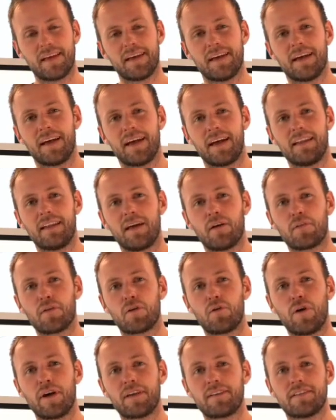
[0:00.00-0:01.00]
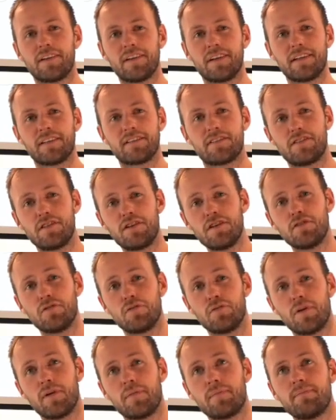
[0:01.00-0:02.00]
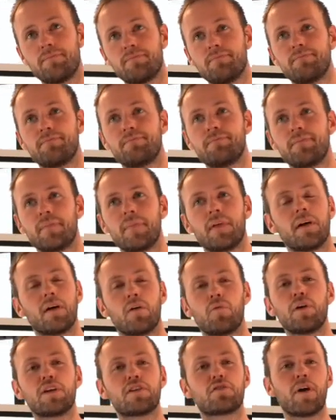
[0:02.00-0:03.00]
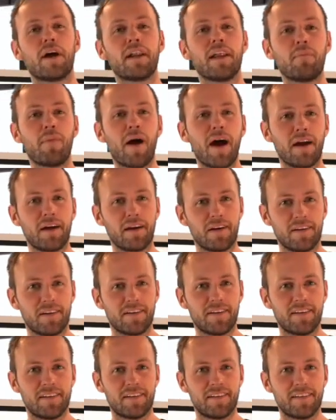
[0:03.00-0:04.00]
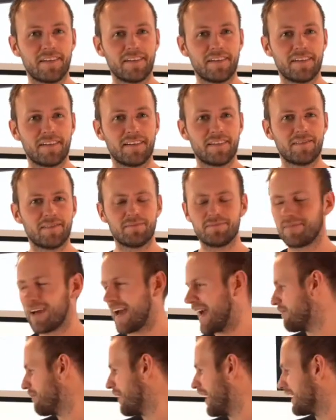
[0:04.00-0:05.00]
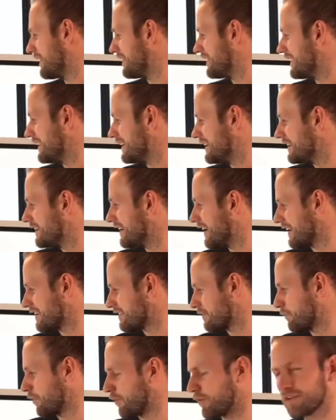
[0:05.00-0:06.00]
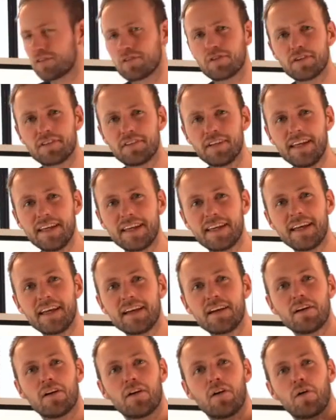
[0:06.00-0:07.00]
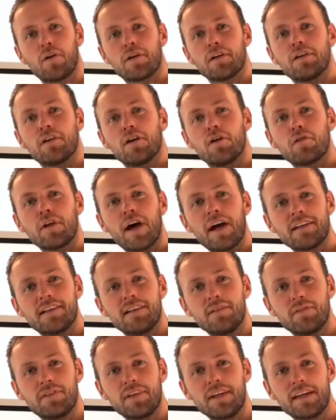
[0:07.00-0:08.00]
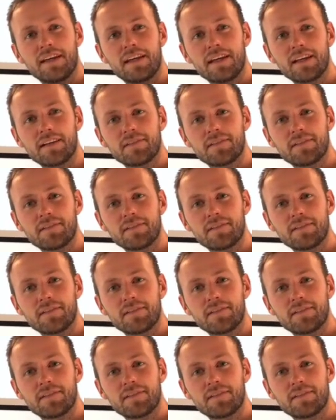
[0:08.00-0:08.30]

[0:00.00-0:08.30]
And now the question is to you, which one am I? Am I the exploratory seeking or the known item seeking?